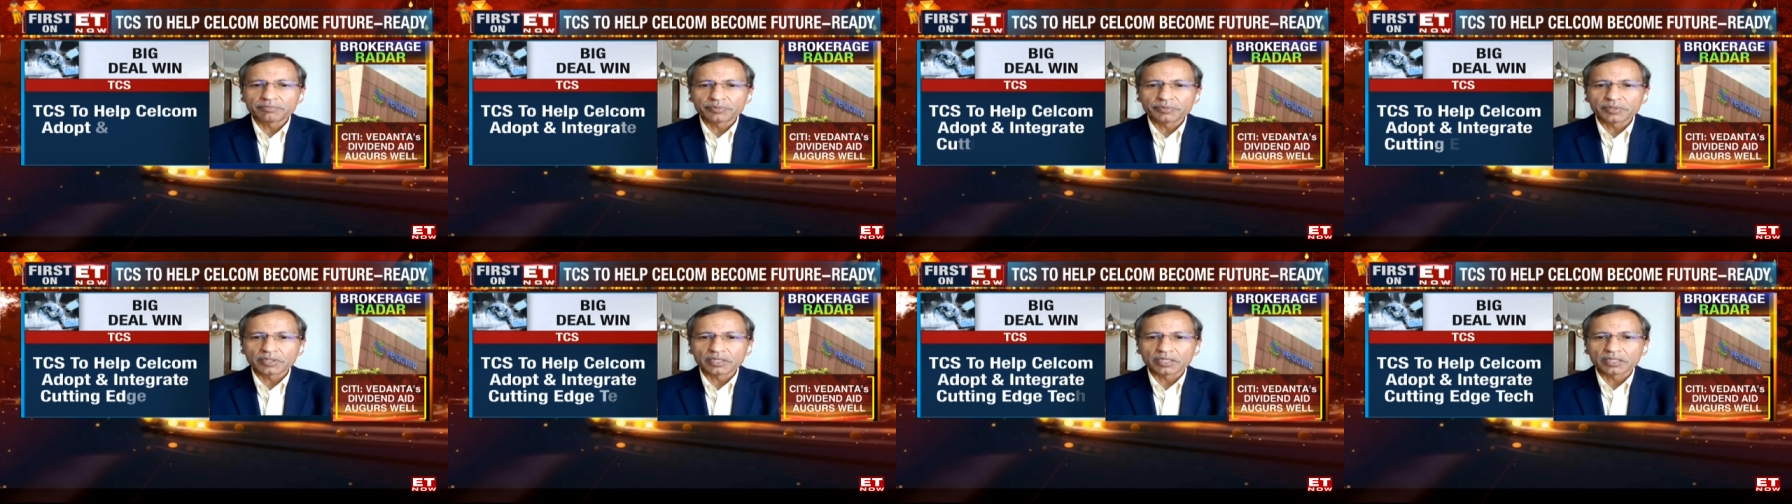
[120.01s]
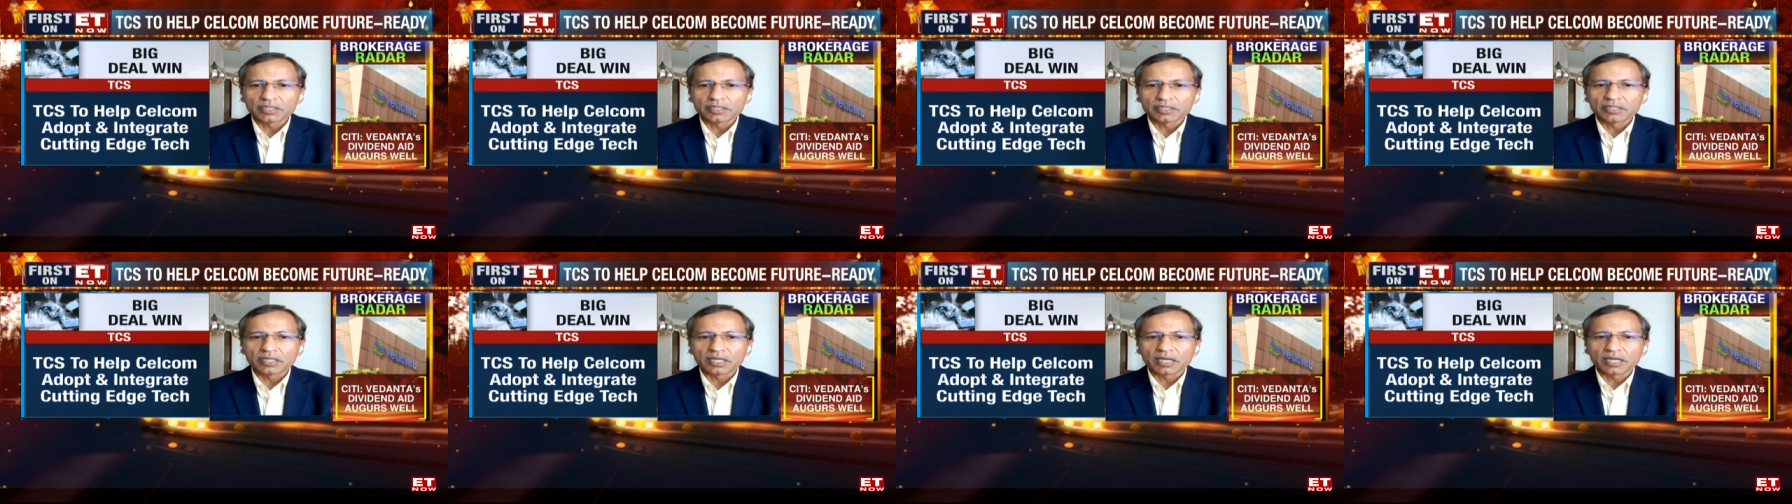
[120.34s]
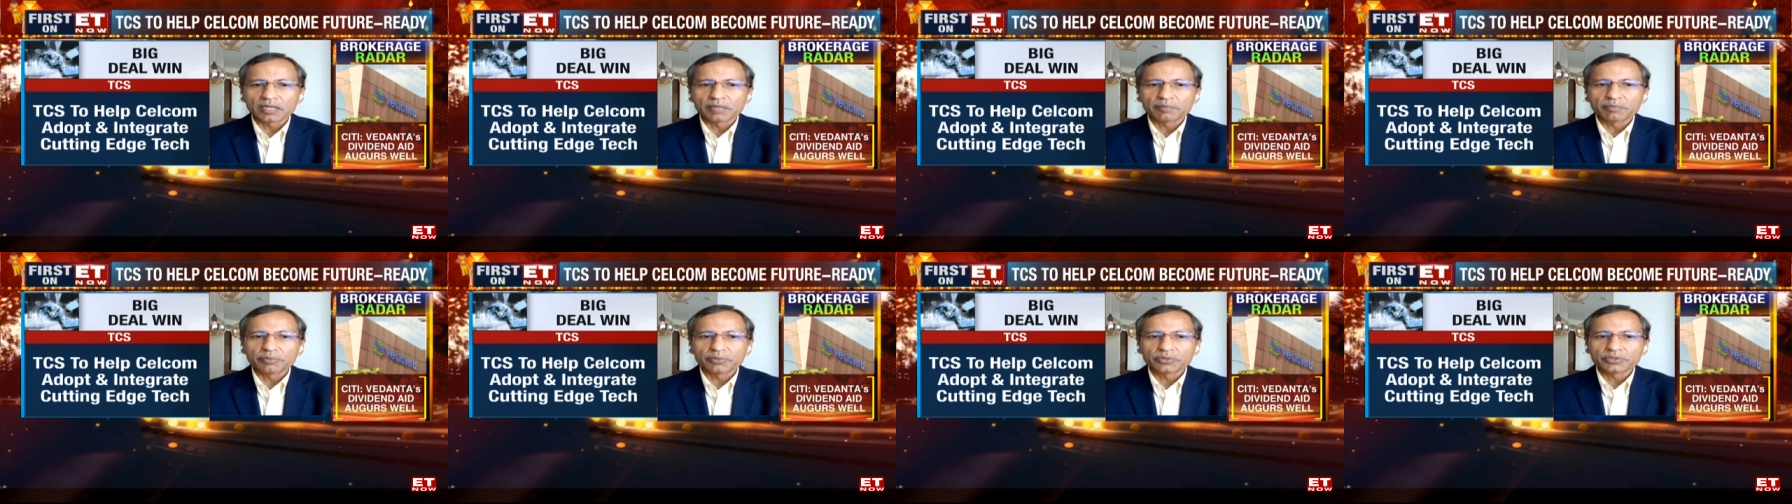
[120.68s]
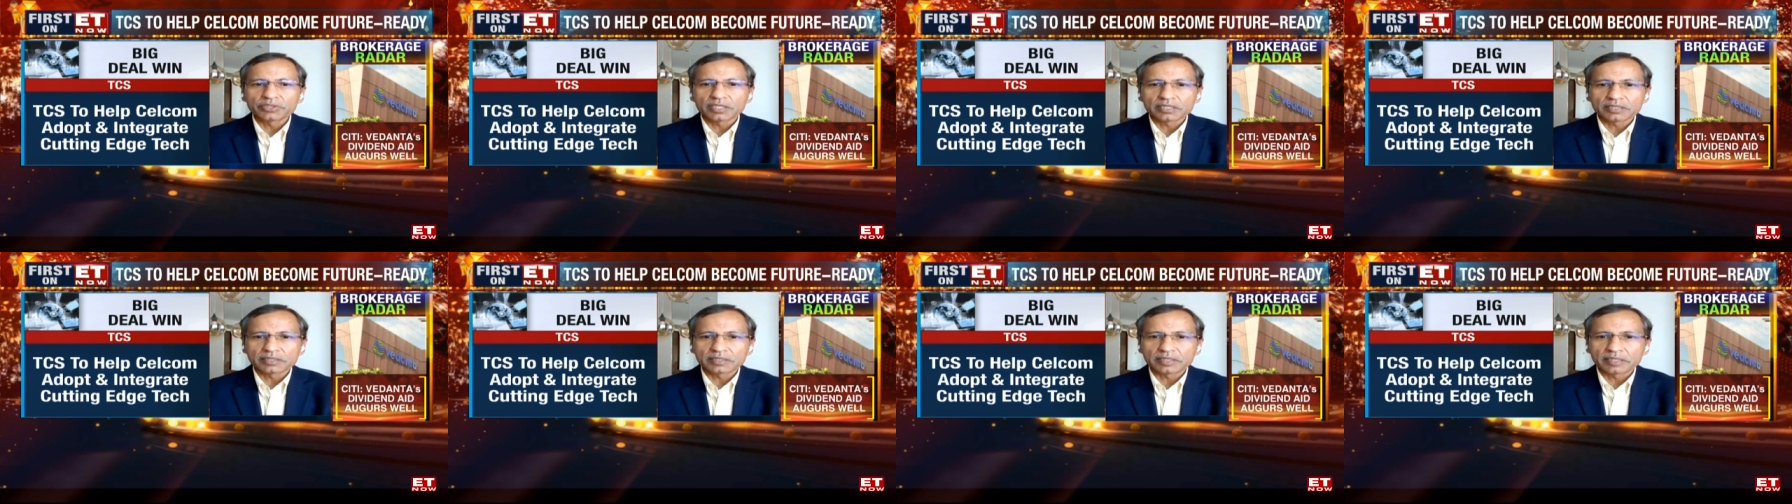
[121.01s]
the ARPUs
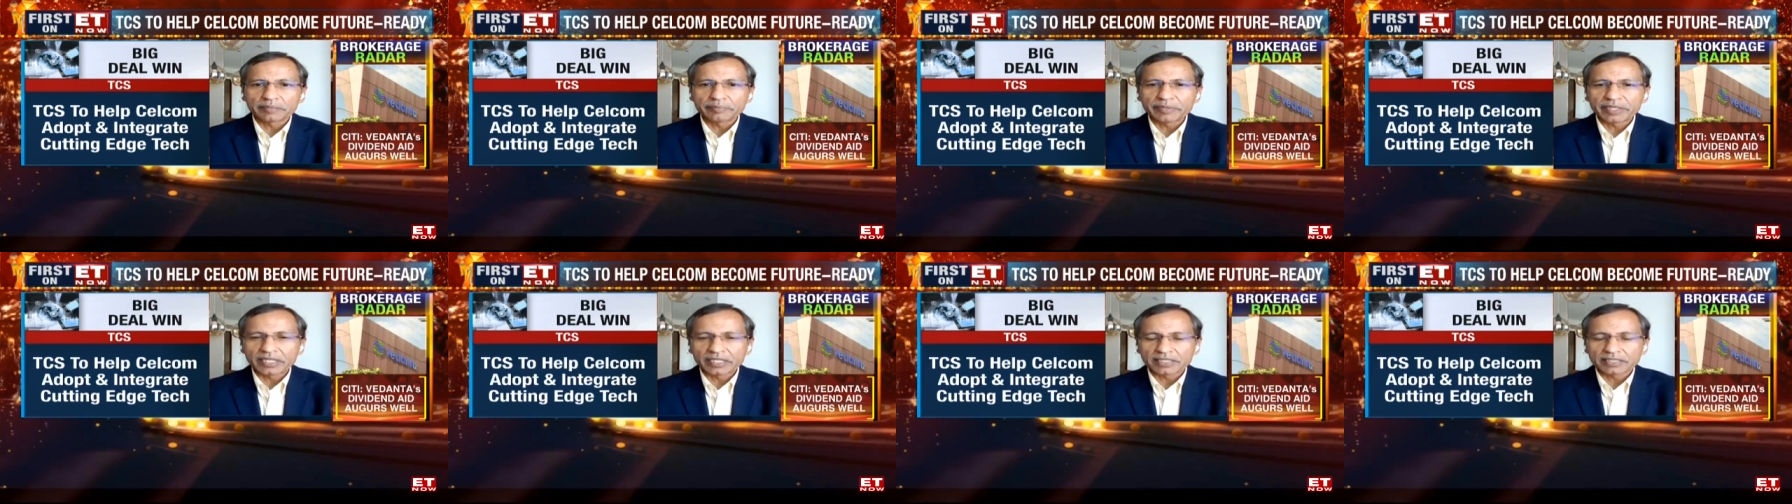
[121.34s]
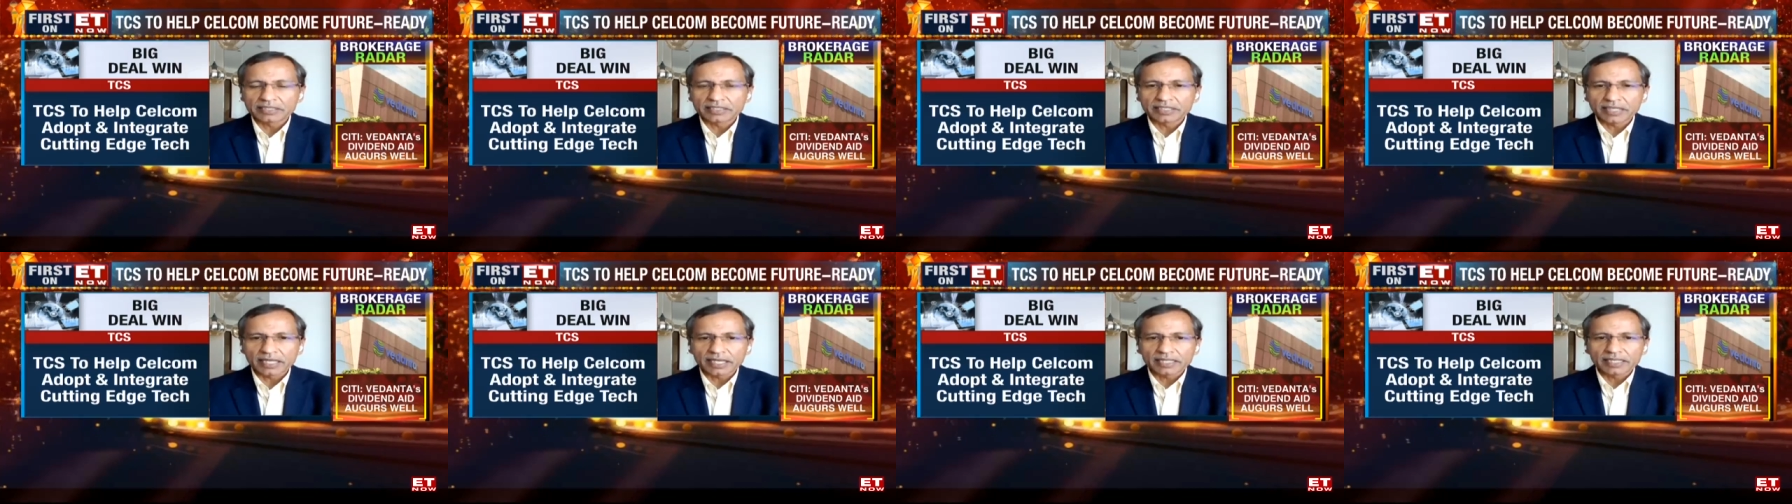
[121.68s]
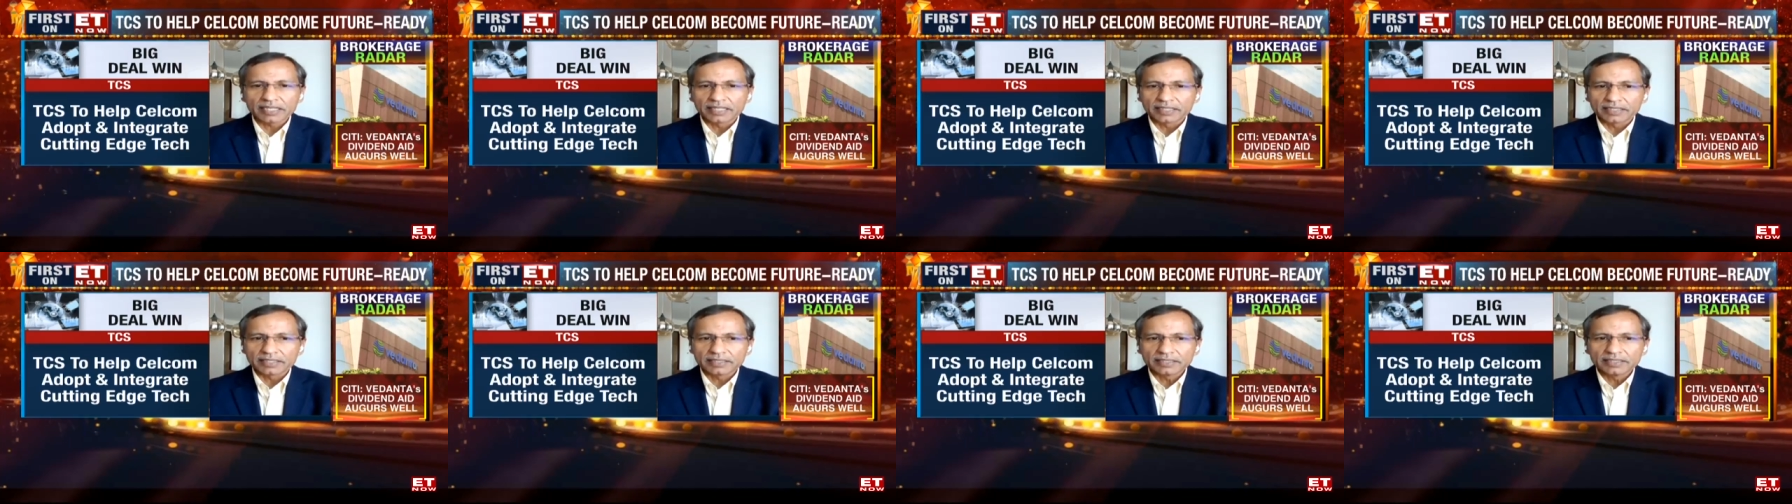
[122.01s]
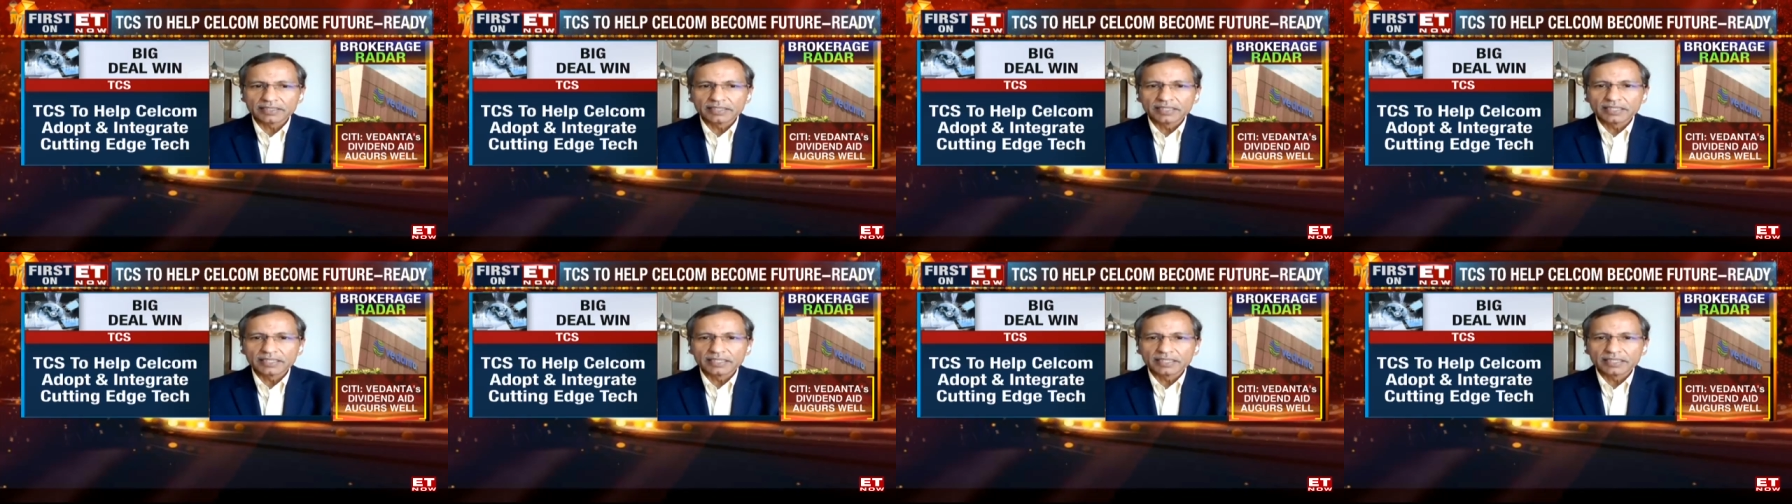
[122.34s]
are remaining stagnant.